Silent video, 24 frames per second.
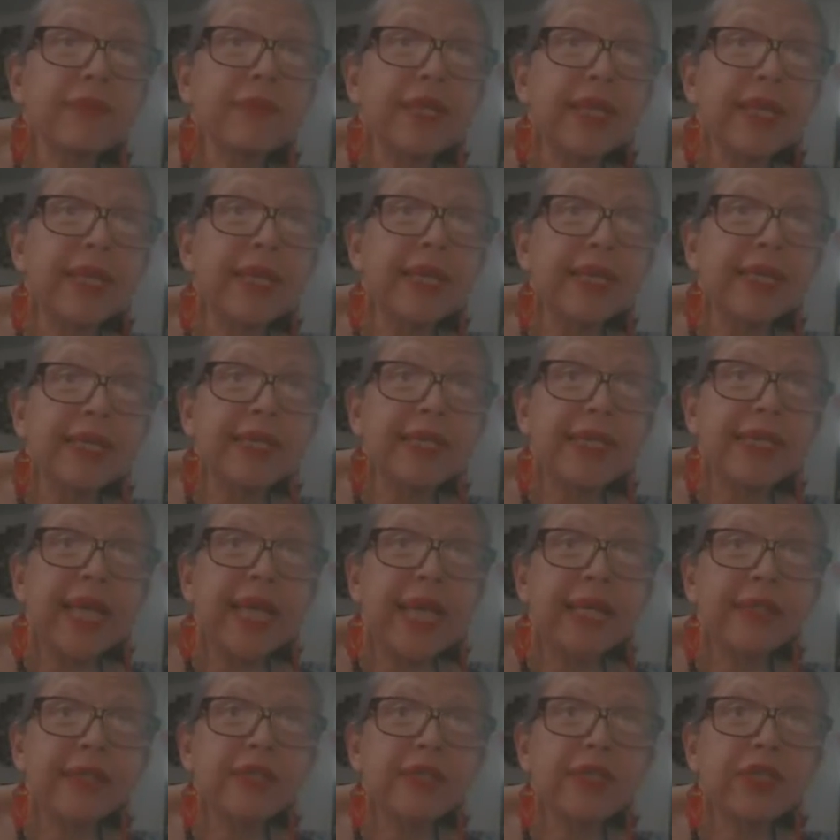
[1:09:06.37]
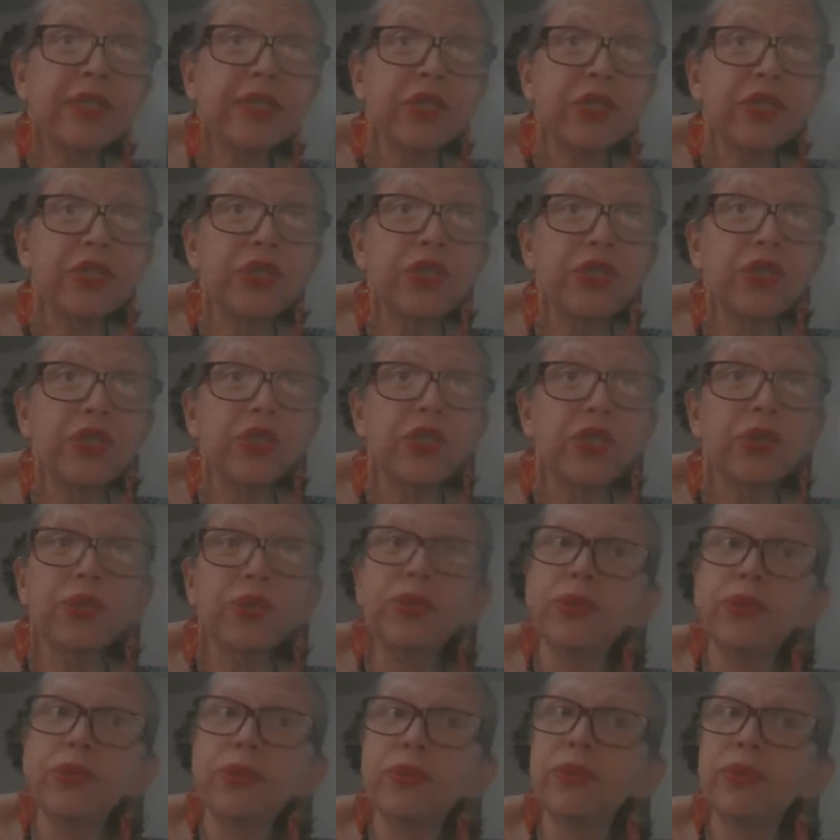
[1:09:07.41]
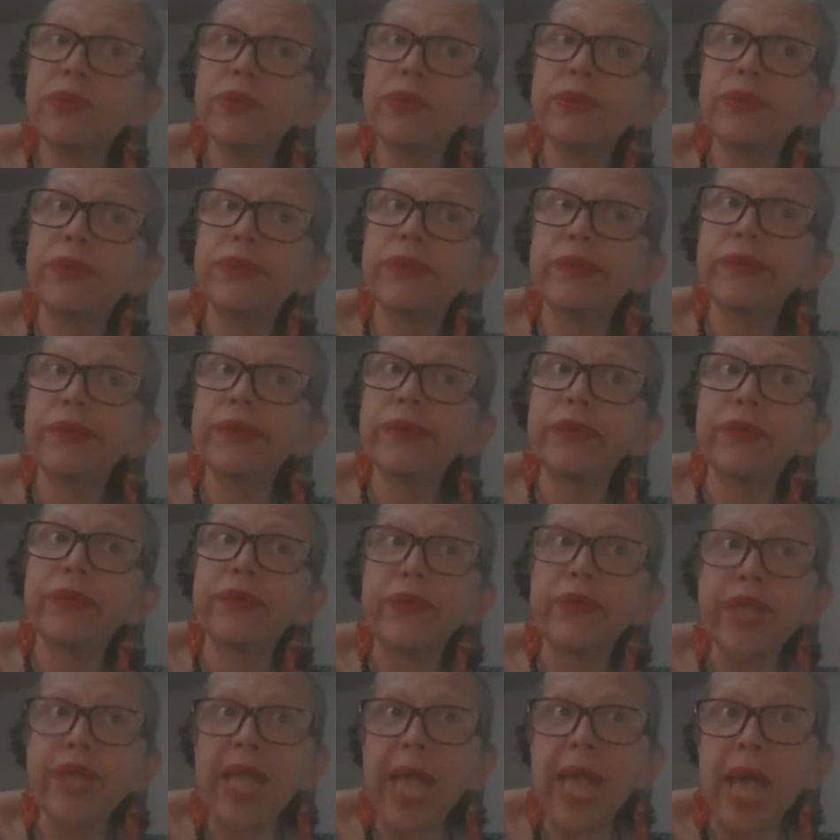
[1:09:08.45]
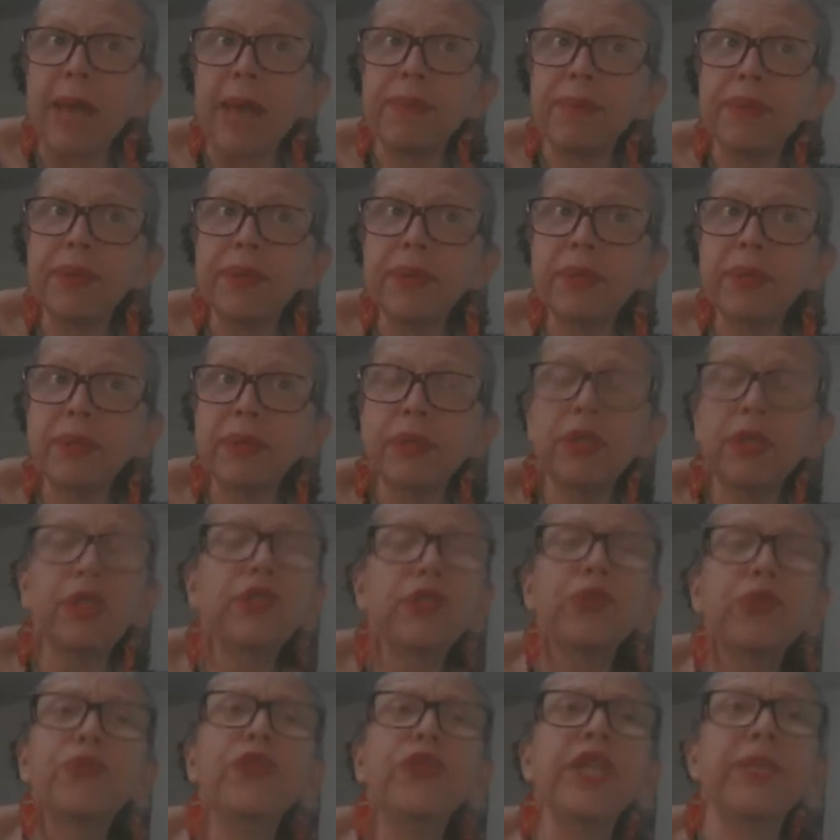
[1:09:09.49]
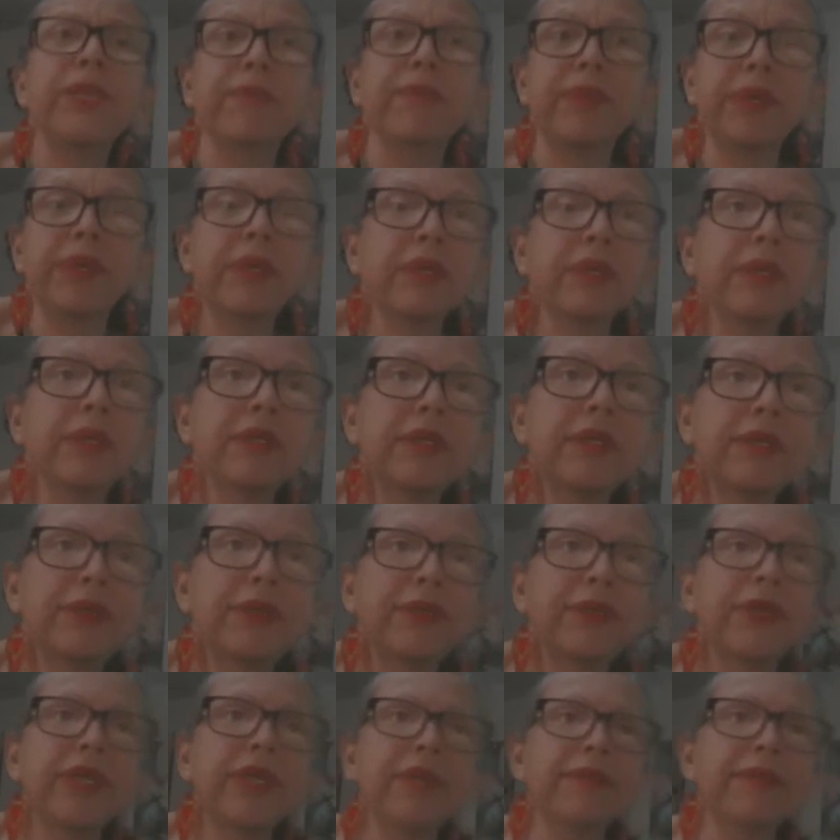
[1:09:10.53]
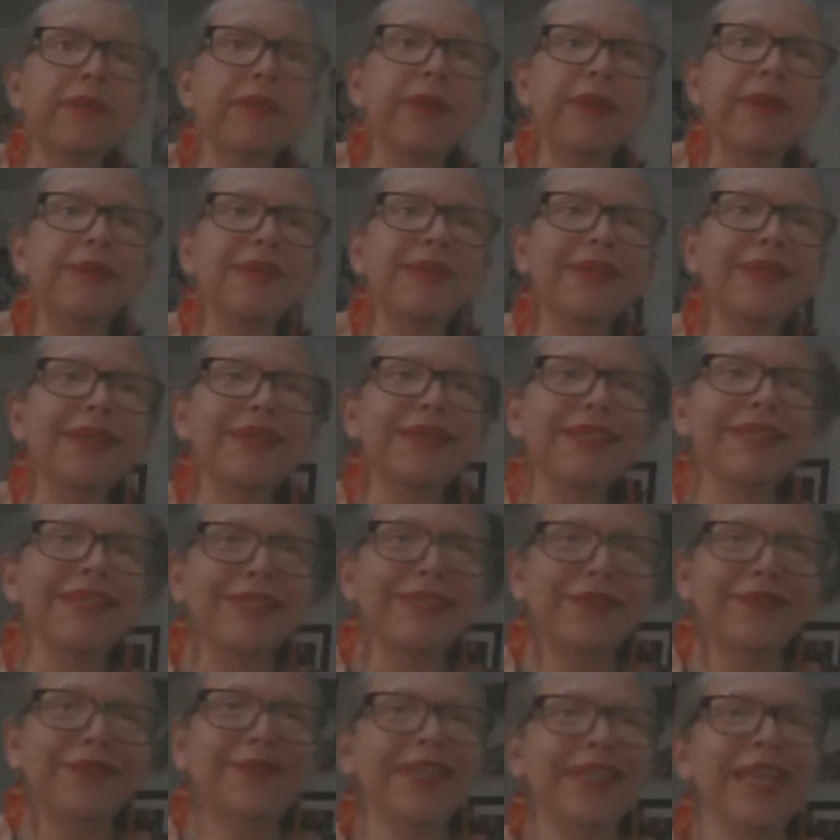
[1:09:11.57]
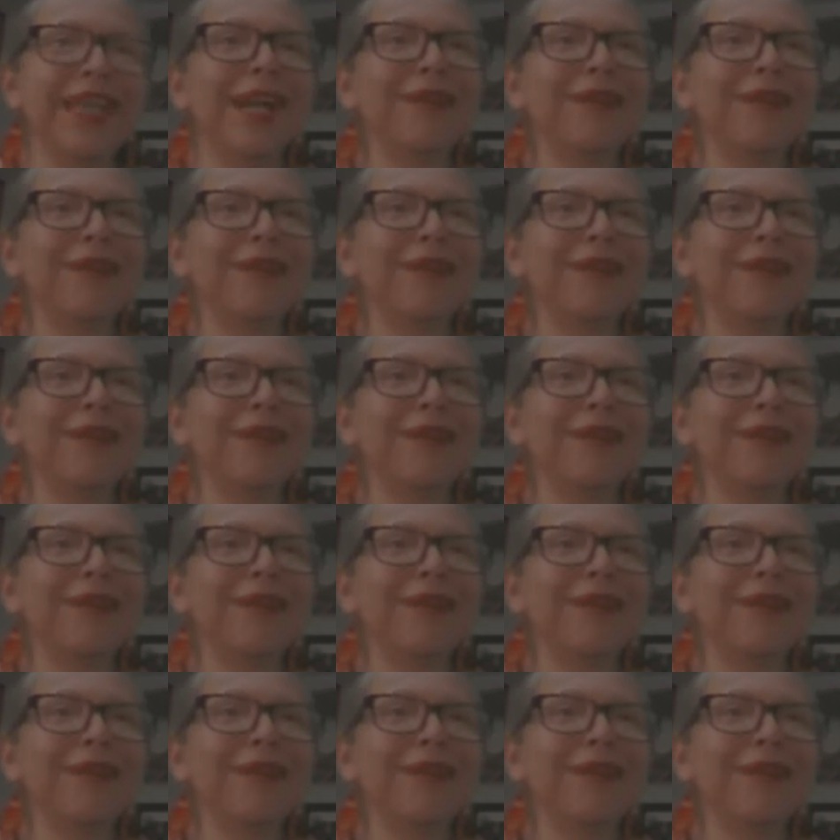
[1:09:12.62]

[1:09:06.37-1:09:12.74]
intend to reap, no, to reap, to reap, reap,